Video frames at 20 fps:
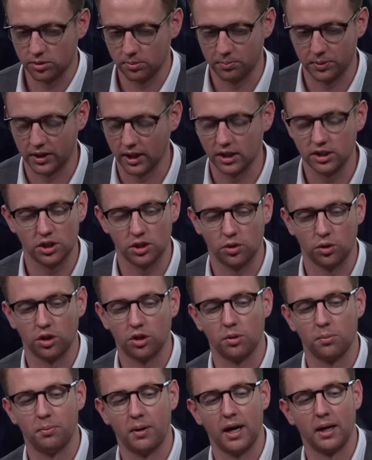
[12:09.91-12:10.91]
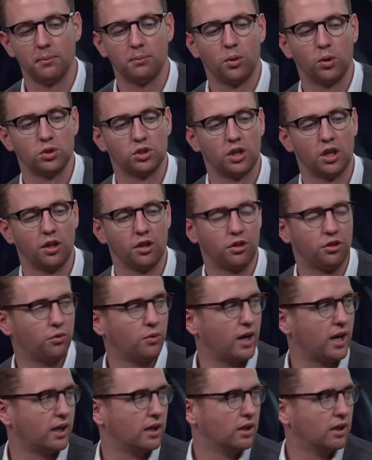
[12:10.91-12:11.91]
potentially going to come back and pose another threat. I think